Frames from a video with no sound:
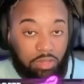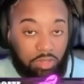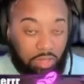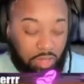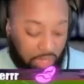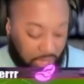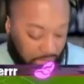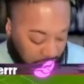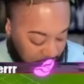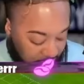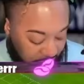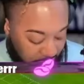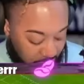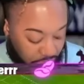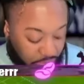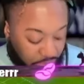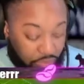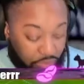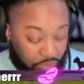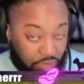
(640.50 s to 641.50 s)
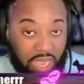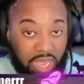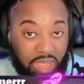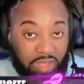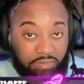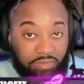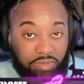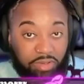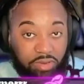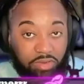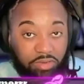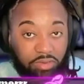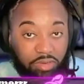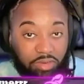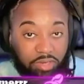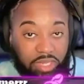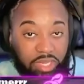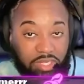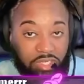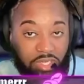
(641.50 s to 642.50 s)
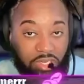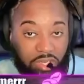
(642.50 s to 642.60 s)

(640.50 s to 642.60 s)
And now you have your kitchen